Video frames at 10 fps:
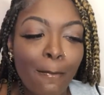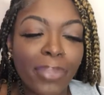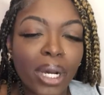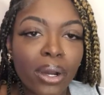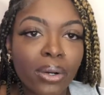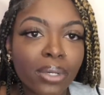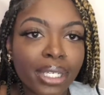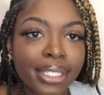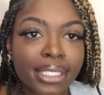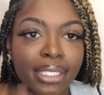Bo
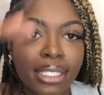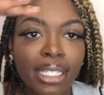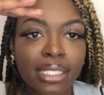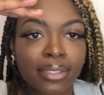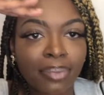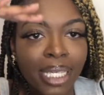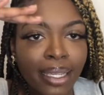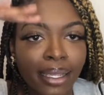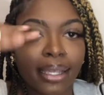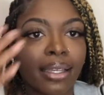is this
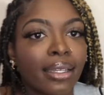big.